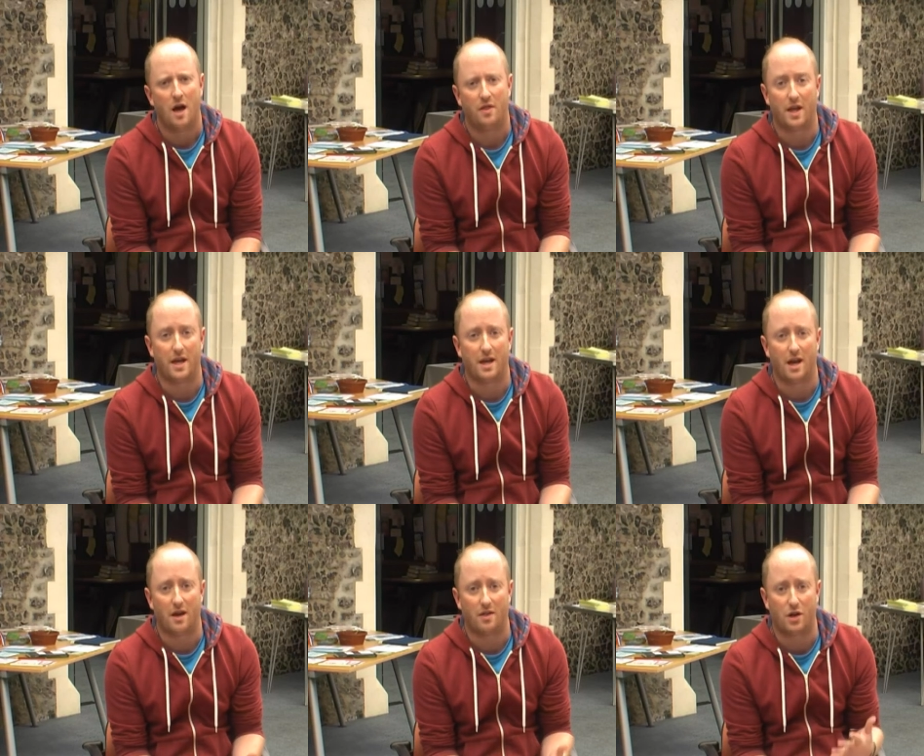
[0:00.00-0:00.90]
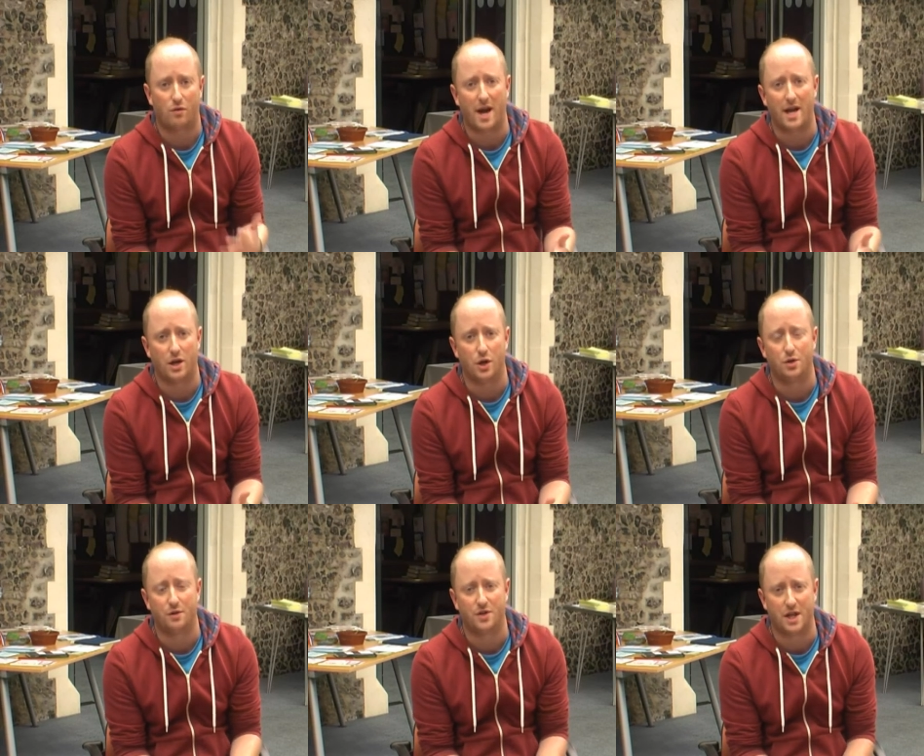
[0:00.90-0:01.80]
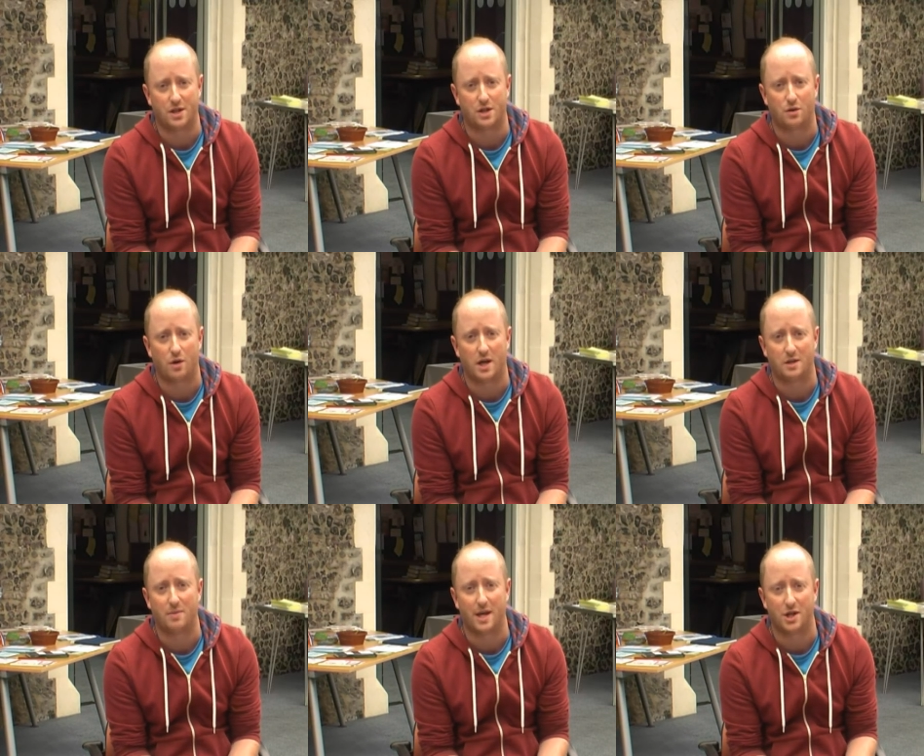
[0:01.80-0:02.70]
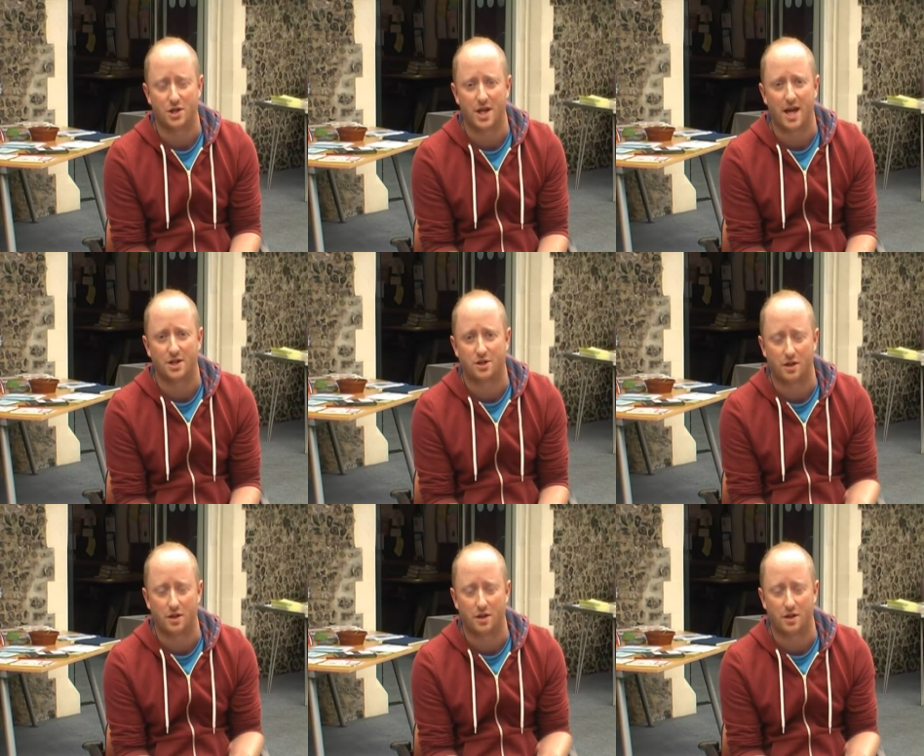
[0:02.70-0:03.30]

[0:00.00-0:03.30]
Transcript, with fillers: the, the great news of Jesus Christ being shared so